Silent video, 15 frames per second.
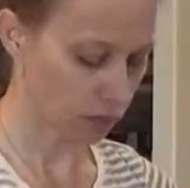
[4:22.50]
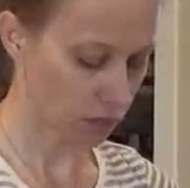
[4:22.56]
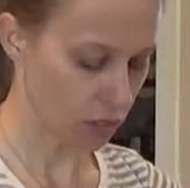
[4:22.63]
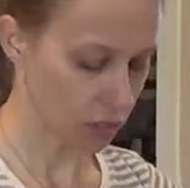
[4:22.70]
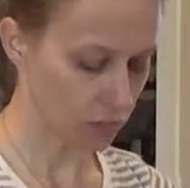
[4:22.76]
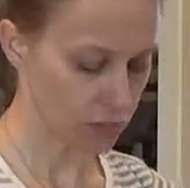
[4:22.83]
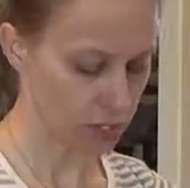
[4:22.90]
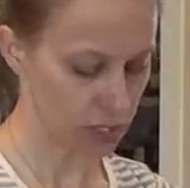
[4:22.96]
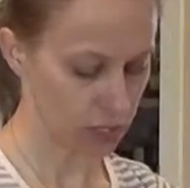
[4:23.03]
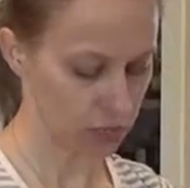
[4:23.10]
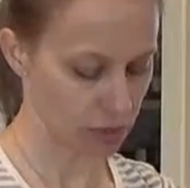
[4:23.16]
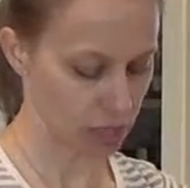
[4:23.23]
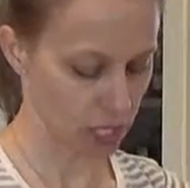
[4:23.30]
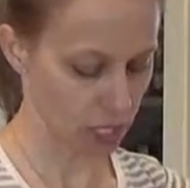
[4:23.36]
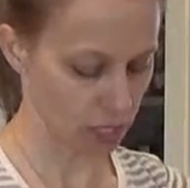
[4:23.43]
underneath
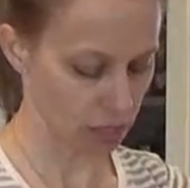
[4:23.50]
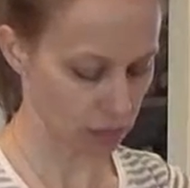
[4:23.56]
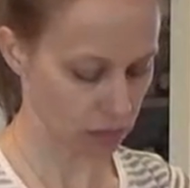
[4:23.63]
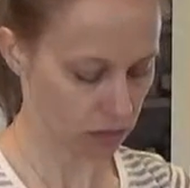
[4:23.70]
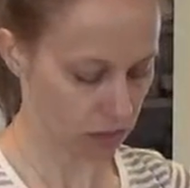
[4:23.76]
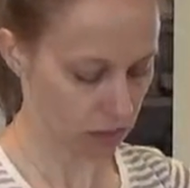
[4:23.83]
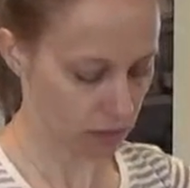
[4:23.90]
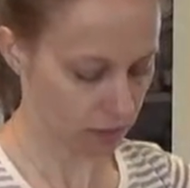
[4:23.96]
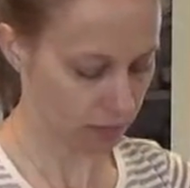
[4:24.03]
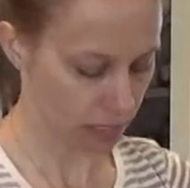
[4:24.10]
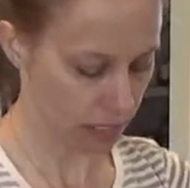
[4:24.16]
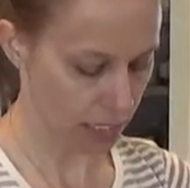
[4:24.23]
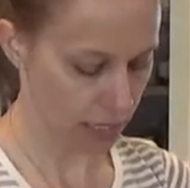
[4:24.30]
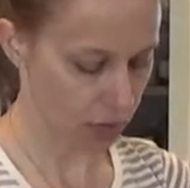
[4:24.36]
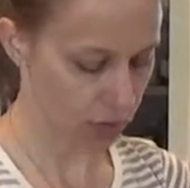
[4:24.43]
your hand, and then
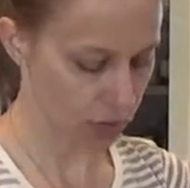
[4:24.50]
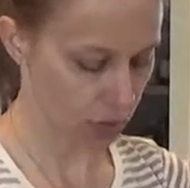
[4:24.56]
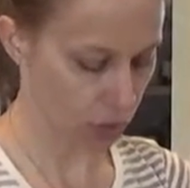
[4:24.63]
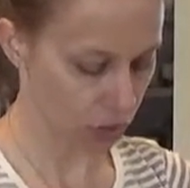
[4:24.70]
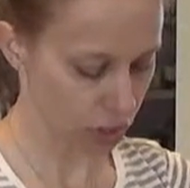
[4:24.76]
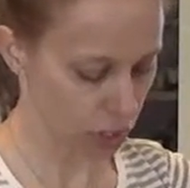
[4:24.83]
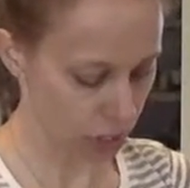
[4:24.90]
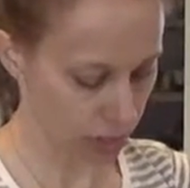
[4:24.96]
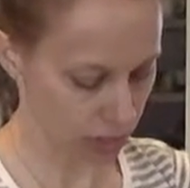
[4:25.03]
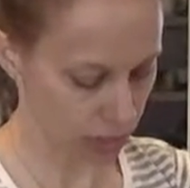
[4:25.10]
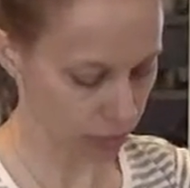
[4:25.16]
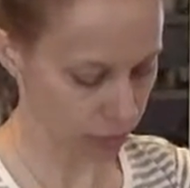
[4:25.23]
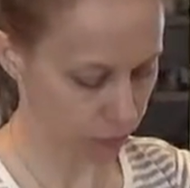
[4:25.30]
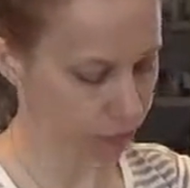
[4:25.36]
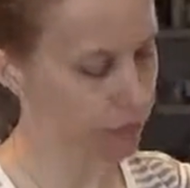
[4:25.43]
again use the claw to
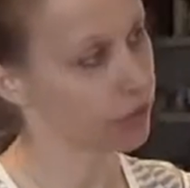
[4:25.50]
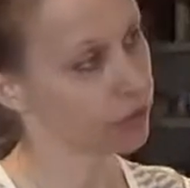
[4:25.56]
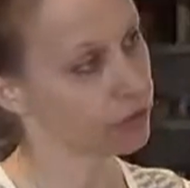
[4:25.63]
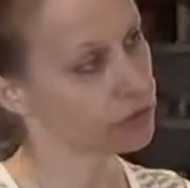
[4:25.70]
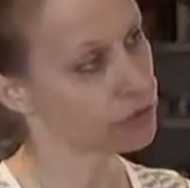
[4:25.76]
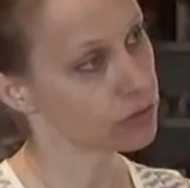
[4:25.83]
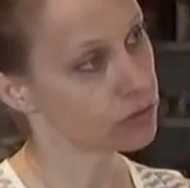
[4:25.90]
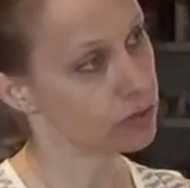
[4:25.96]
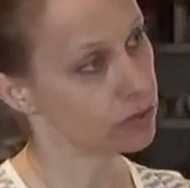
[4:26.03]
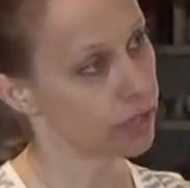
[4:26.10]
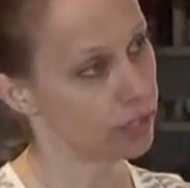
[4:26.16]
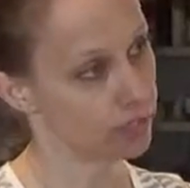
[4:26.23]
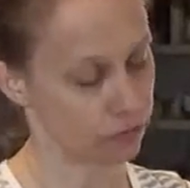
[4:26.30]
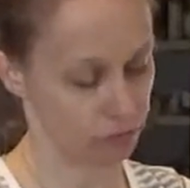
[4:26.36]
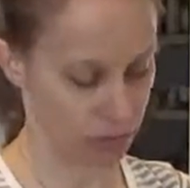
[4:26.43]
keep your fingers
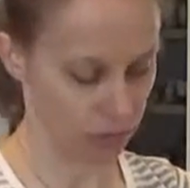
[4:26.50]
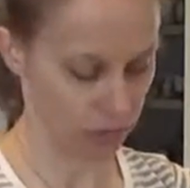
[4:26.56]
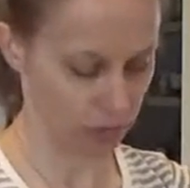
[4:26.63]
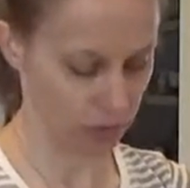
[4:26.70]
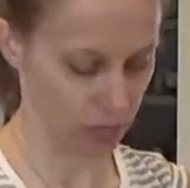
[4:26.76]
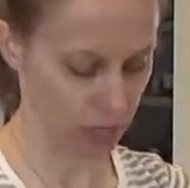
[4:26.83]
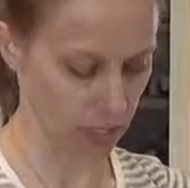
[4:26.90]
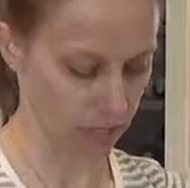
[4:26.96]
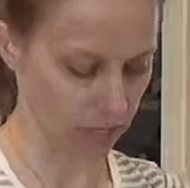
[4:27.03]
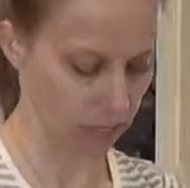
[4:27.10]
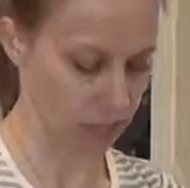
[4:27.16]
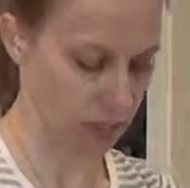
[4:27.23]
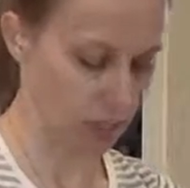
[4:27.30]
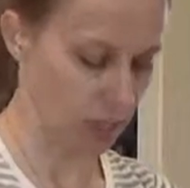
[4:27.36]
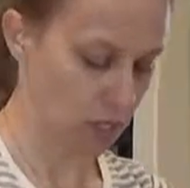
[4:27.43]
out from under the knife.
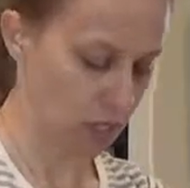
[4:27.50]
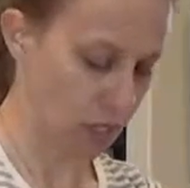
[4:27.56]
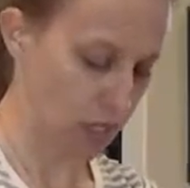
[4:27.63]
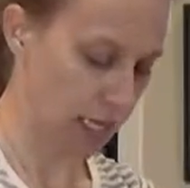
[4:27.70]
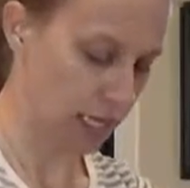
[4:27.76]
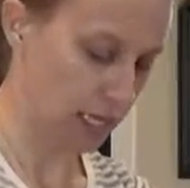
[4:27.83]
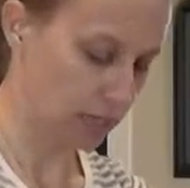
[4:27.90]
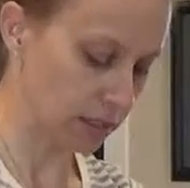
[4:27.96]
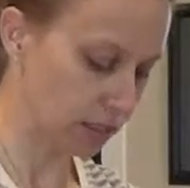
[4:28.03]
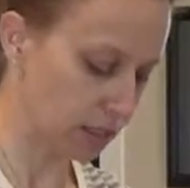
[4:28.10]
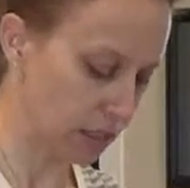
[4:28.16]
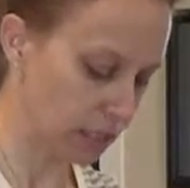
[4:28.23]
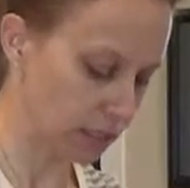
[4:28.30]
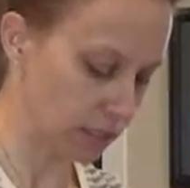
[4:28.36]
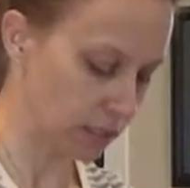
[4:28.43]
And
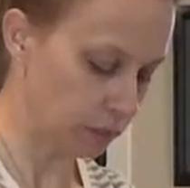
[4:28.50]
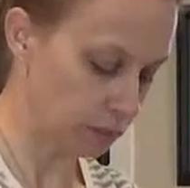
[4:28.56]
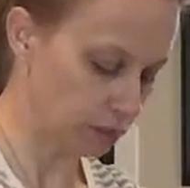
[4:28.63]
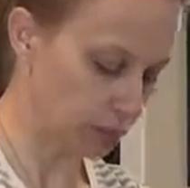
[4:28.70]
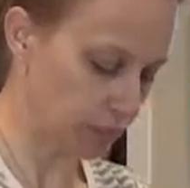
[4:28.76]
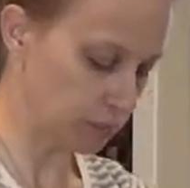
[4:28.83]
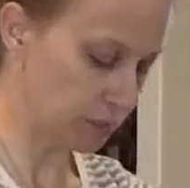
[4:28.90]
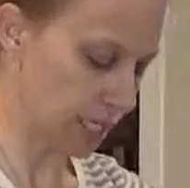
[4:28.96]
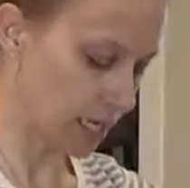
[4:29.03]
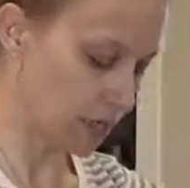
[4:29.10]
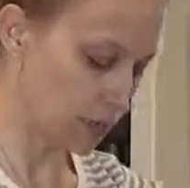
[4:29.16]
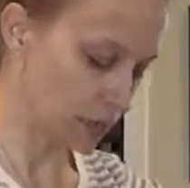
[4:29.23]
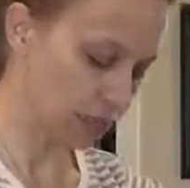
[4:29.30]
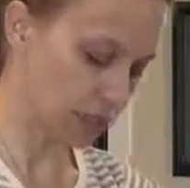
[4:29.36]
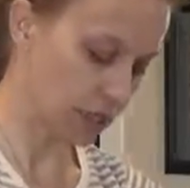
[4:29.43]
again, keep your tip
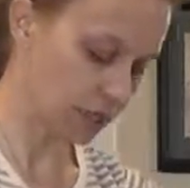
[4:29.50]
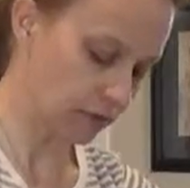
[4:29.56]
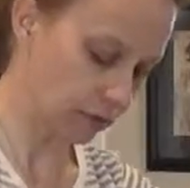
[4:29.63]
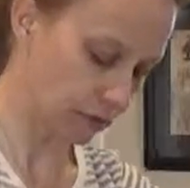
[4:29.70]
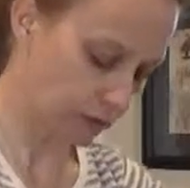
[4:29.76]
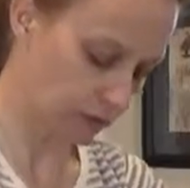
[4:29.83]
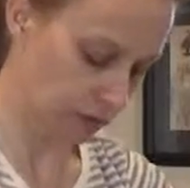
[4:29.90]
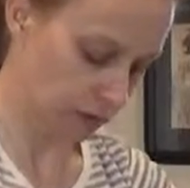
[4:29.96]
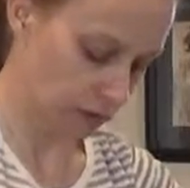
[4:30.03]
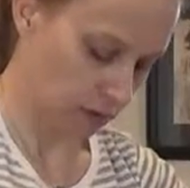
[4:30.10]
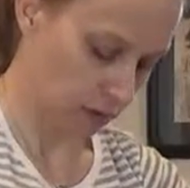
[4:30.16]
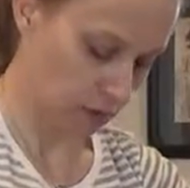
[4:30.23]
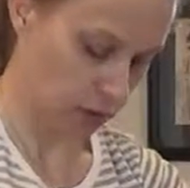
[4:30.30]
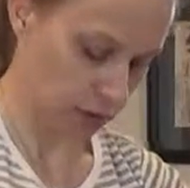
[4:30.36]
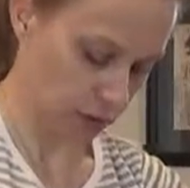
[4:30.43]
down with the knife
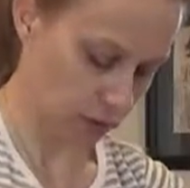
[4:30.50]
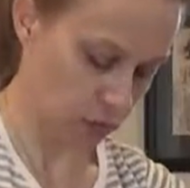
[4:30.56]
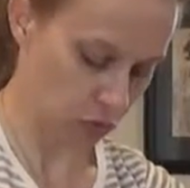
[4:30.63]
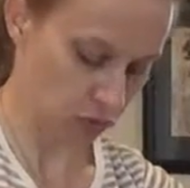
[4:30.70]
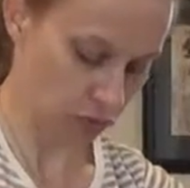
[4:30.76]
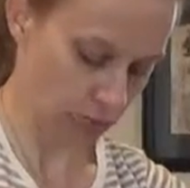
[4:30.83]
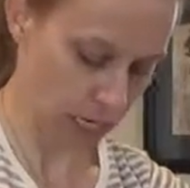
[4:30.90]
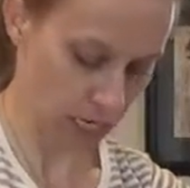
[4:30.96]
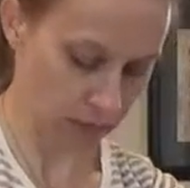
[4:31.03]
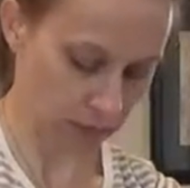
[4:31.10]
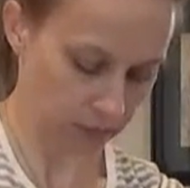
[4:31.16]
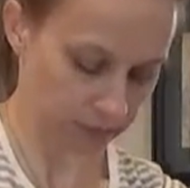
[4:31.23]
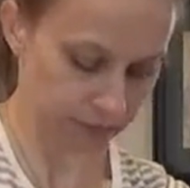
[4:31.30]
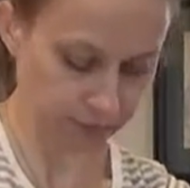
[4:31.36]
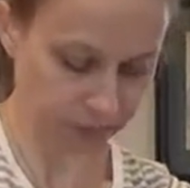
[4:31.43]
and just move back.
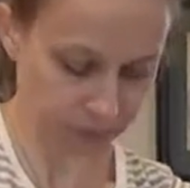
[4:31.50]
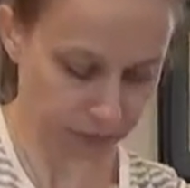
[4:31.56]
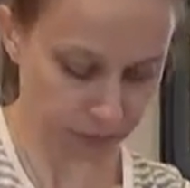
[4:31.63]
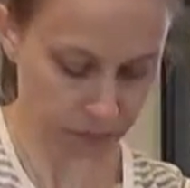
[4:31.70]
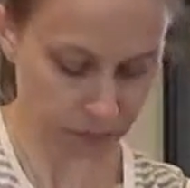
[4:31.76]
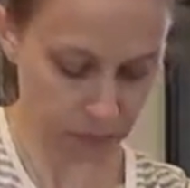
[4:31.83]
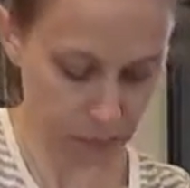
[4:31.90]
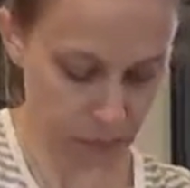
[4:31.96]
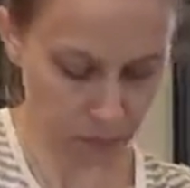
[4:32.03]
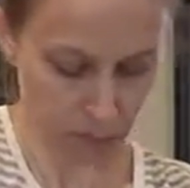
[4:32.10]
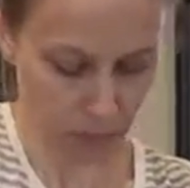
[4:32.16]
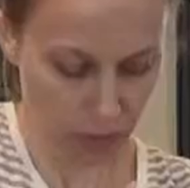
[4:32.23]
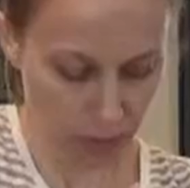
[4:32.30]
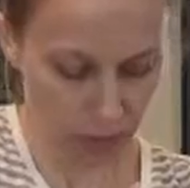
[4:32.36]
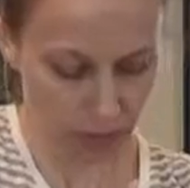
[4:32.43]

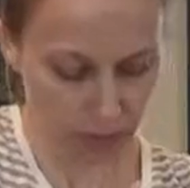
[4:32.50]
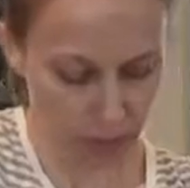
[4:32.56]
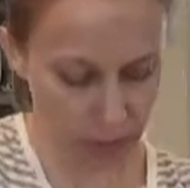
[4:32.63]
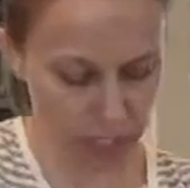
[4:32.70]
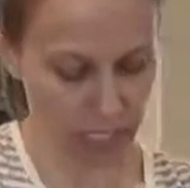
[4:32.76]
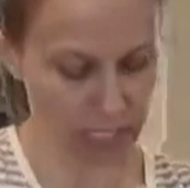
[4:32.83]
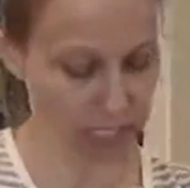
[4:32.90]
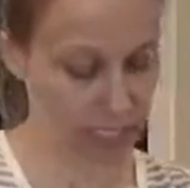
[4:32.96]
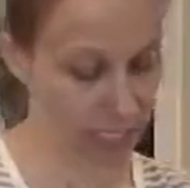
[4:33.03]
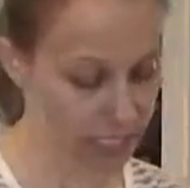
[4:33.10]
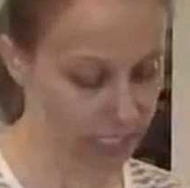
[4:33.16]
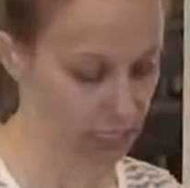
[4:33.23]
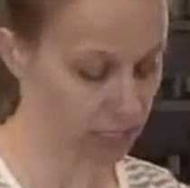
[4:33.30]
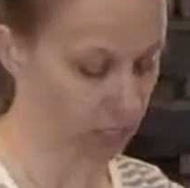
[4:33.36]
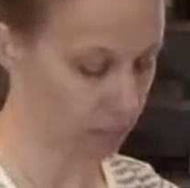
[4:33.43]
And that'll make
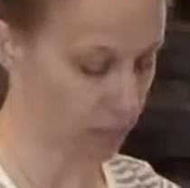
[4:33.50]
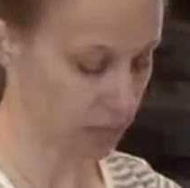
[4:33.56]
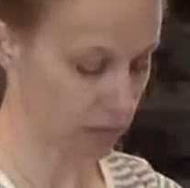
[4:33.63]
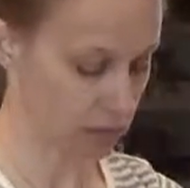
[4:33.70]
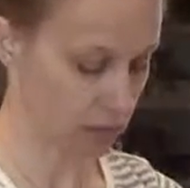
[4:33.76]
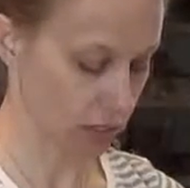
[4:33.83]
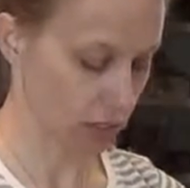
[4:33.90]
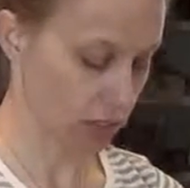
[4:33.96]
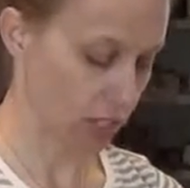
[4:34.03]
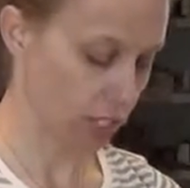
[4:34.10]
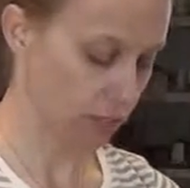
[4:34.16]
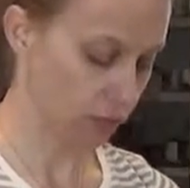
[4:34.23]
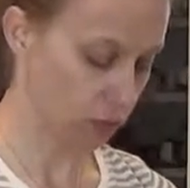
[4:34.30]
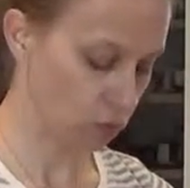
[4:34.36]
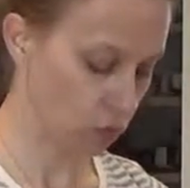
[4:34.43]
slices of the mint, and
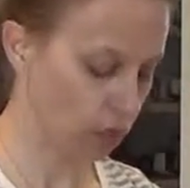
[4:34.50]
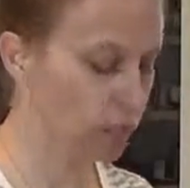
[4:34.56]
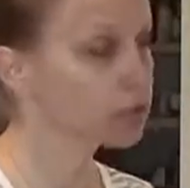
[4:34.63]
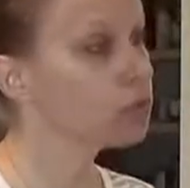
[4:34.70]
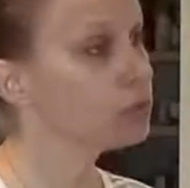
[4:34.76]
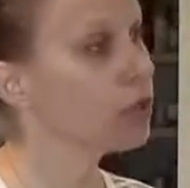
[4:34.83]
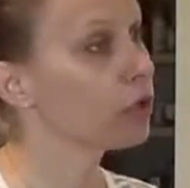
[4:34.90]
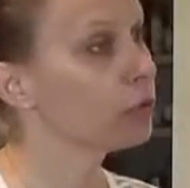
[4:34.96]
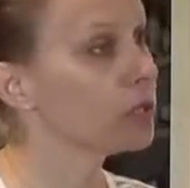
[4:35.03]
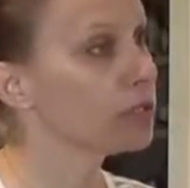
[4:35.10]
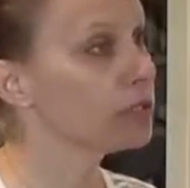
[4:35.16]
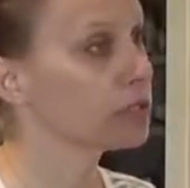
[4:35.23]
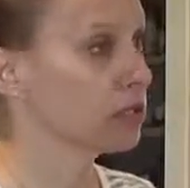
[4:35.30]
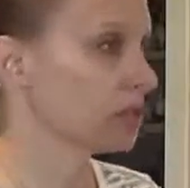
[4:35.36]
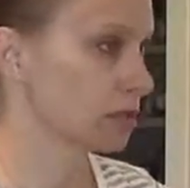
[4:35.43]
if you want smaller
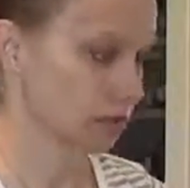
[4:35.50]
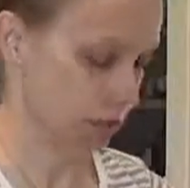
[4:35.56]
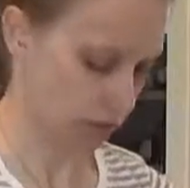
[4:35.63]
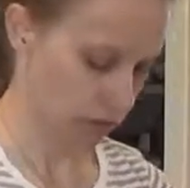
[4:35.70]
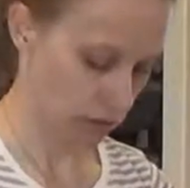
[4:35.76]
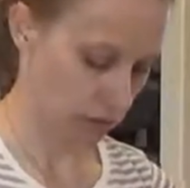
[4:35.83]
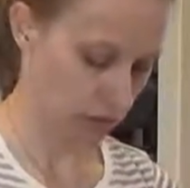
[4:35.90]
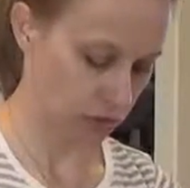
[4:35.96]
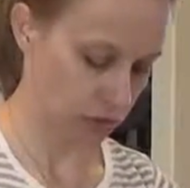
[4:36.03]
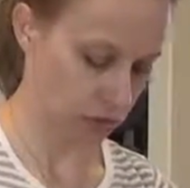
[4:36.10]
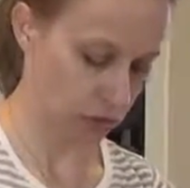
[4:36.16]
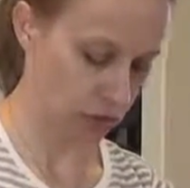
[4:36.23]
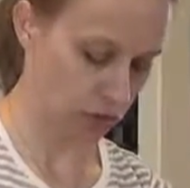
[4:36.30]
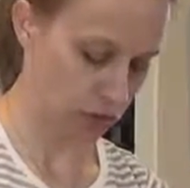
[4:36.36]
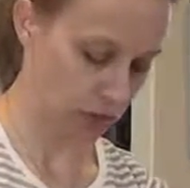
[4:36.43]
pieces,
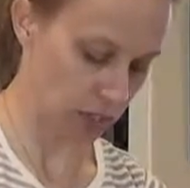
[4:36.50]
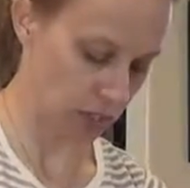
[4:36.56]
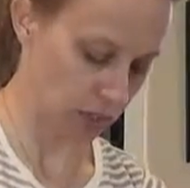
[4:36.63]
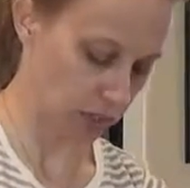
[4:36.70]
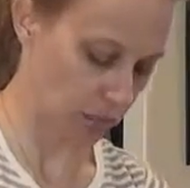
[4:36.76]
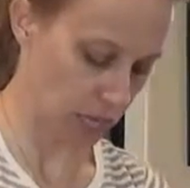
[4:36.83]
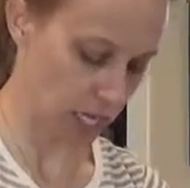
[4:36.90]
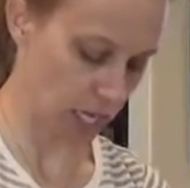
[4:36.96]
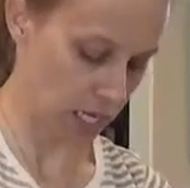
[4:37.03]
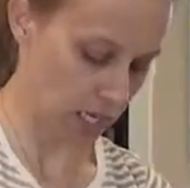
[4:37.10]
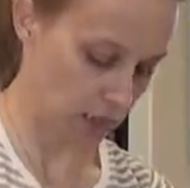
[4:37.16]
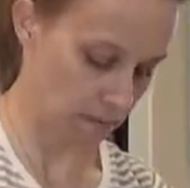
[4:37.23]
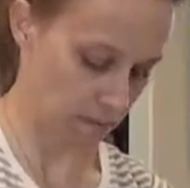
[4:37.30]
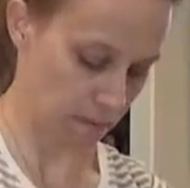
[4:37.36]
just turn it the other way,